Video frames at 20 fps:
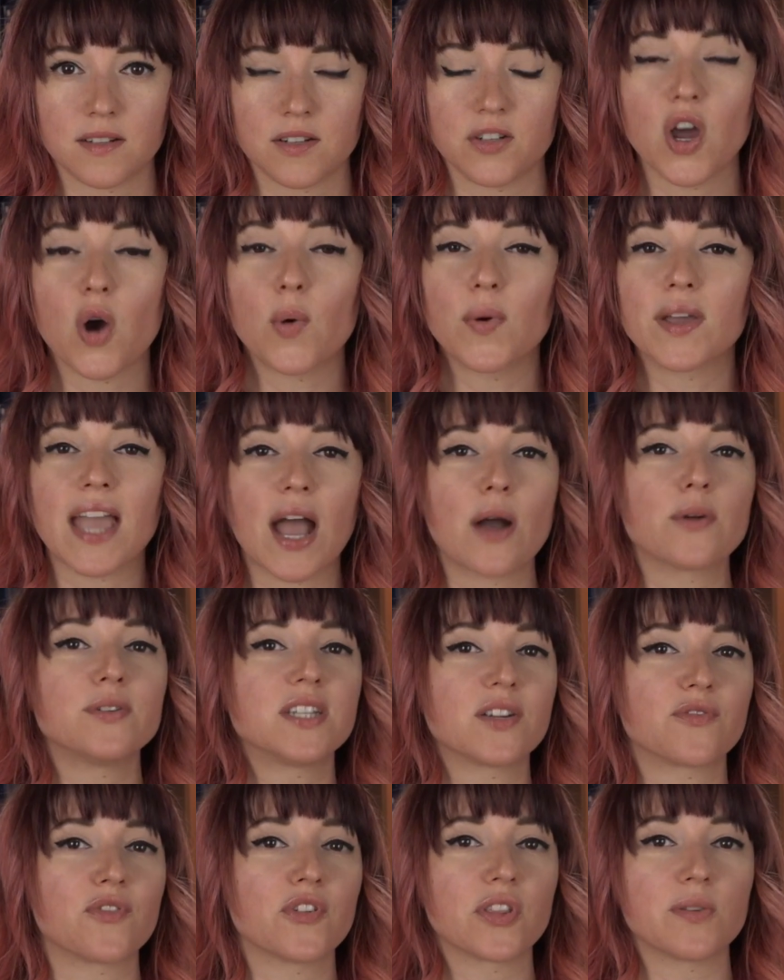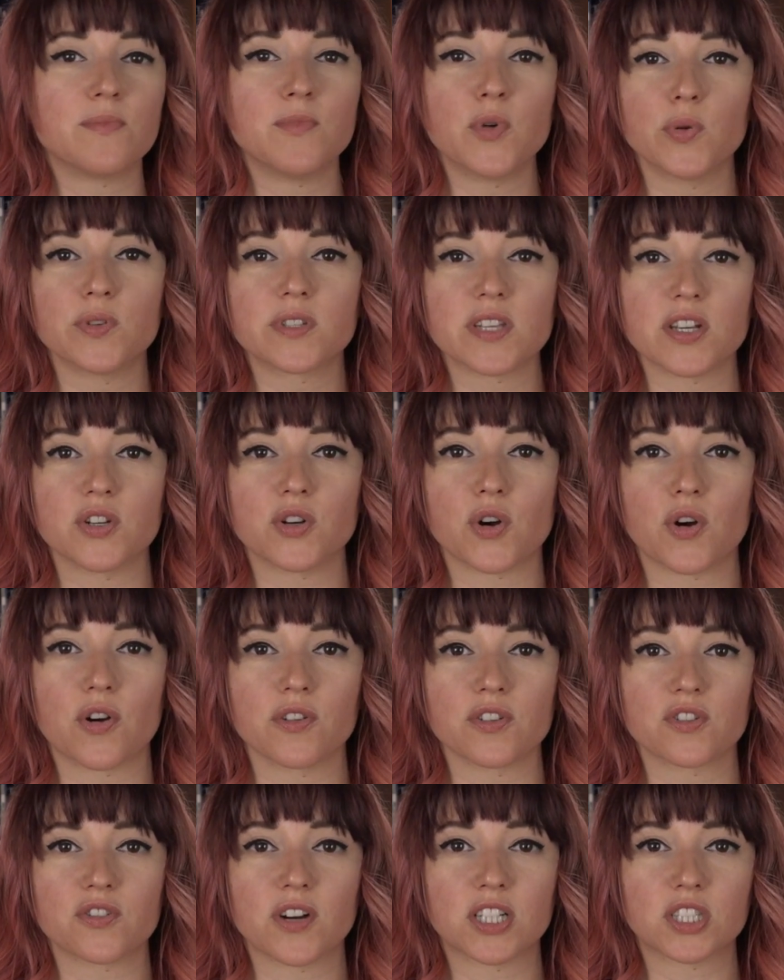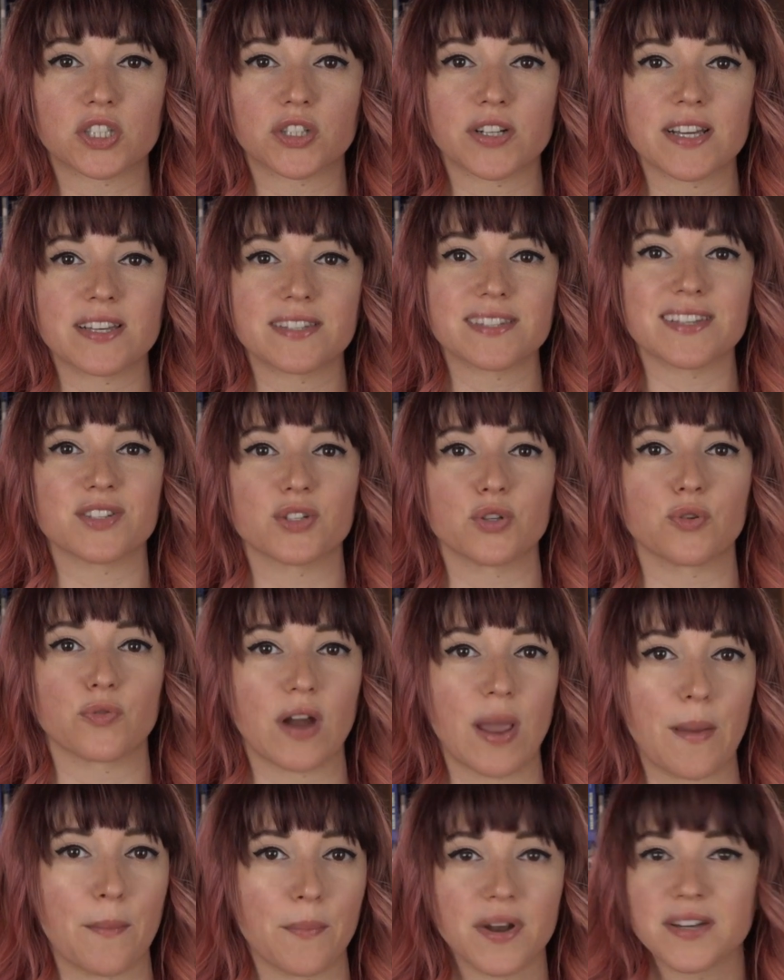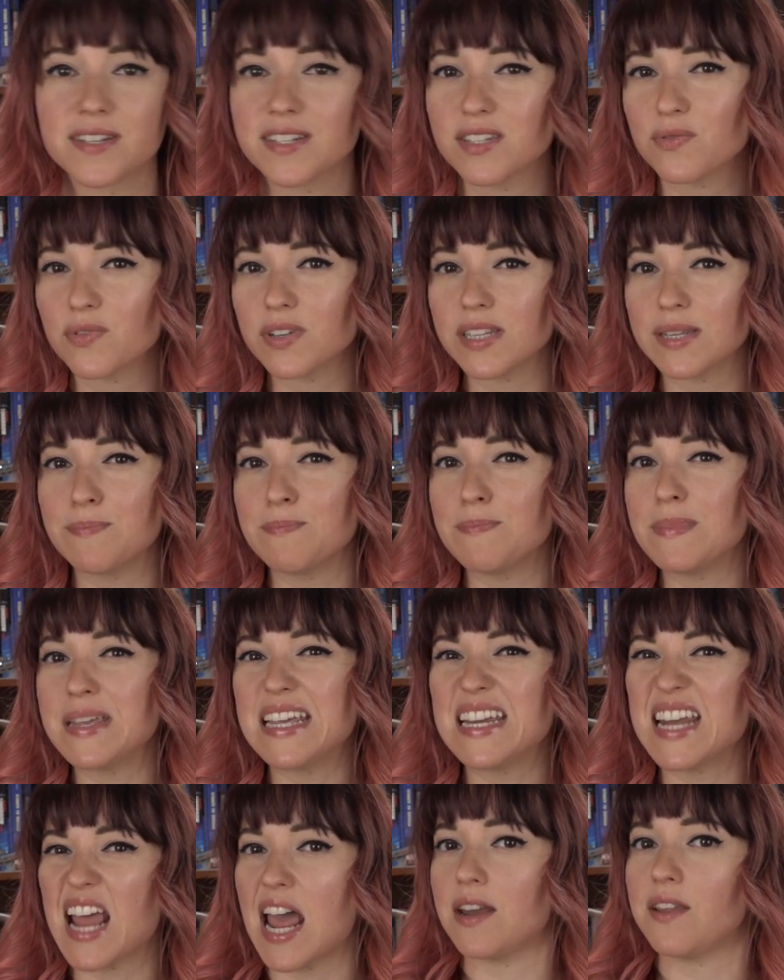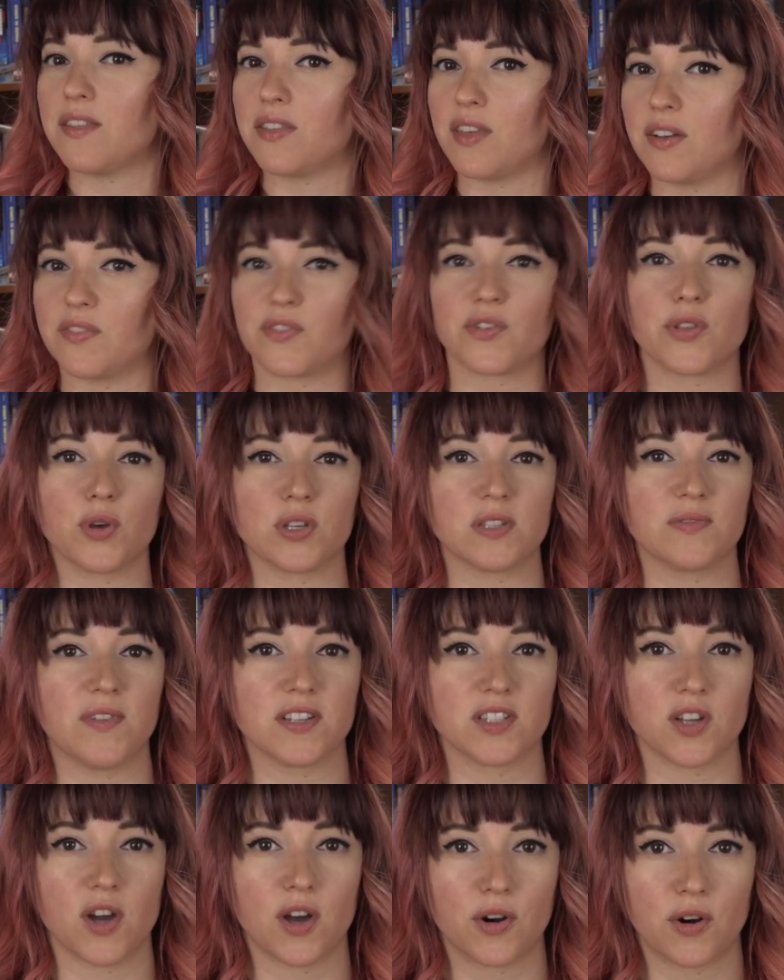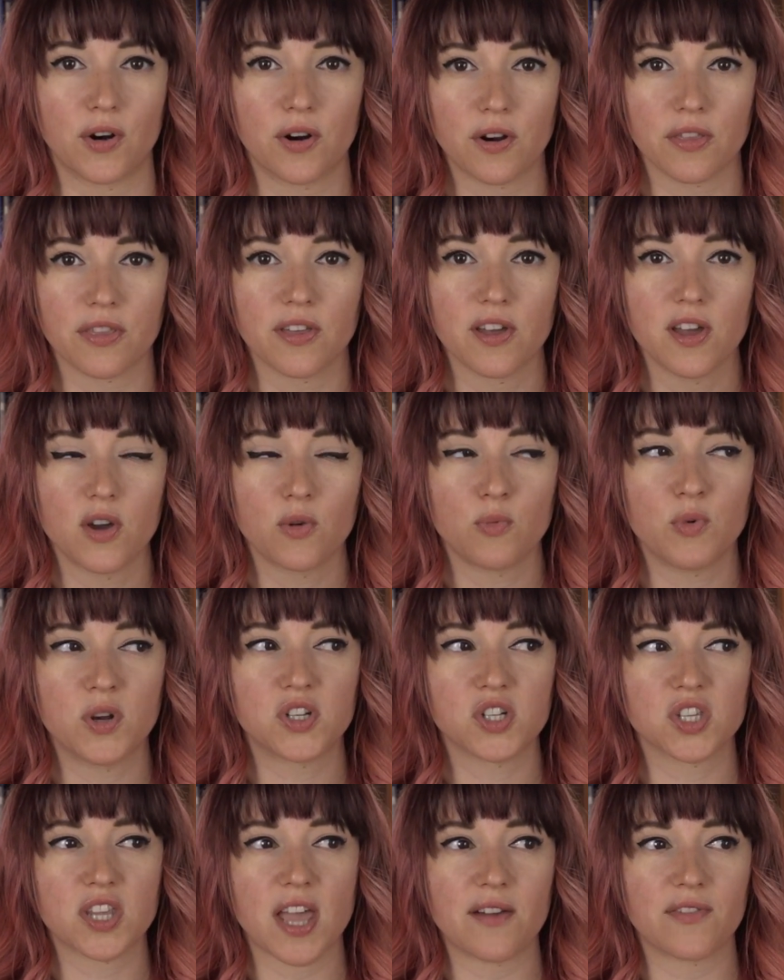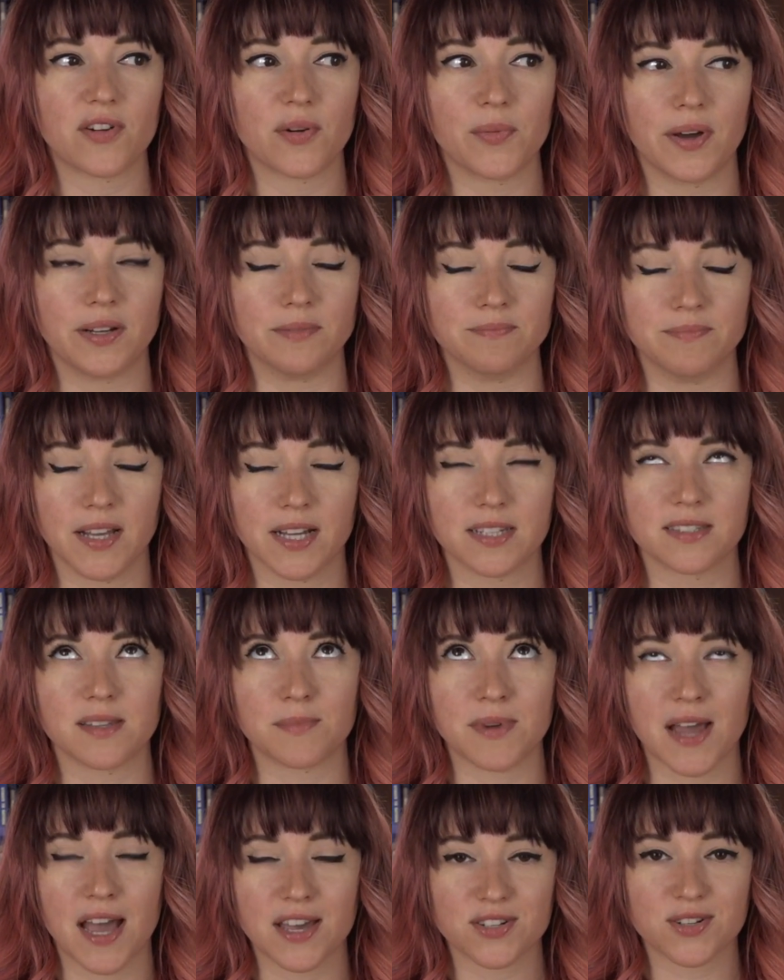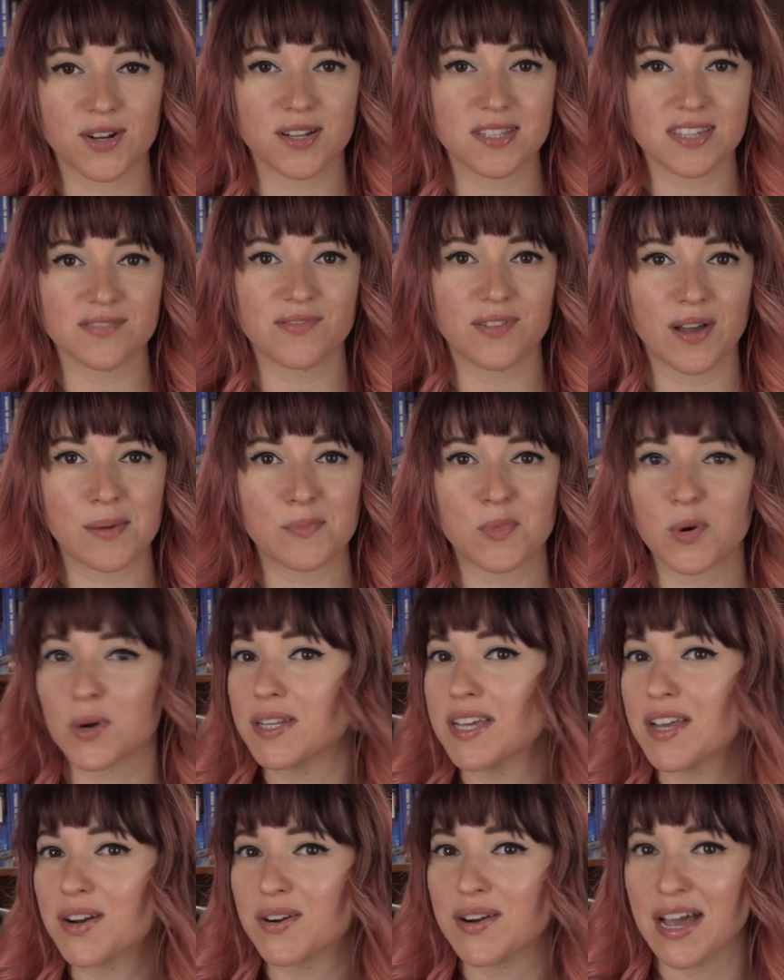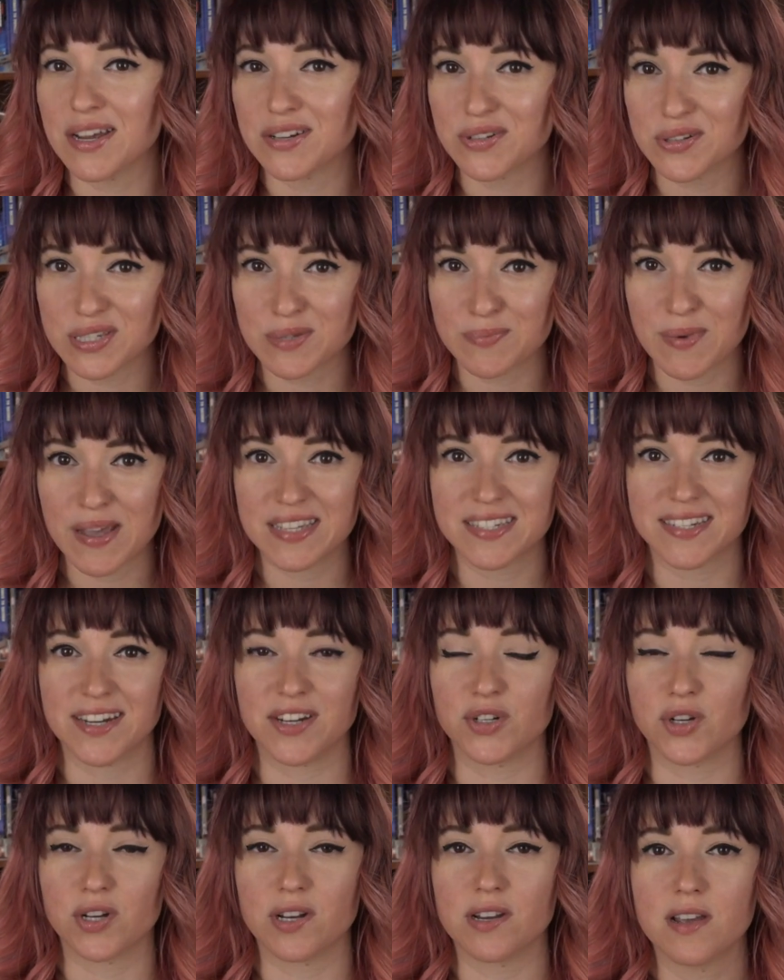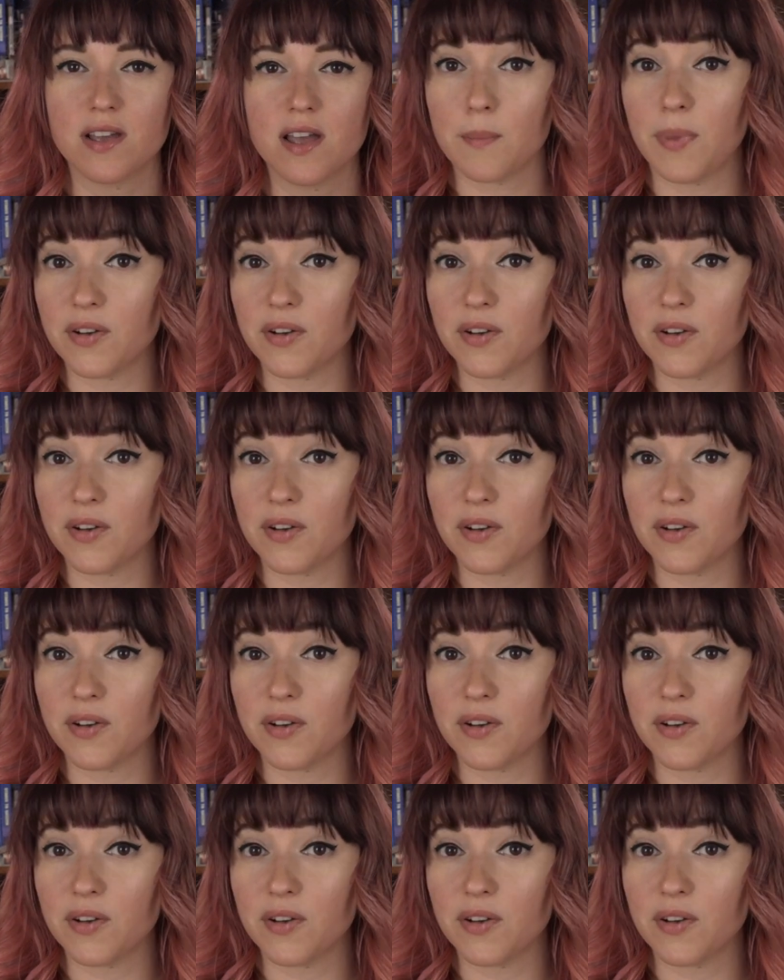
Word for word: Knowing how different the moon's internal structure is is great, but it doesn't really mean anything for those of us on Earth, which is everyone except astronauts living on board the International Space Station.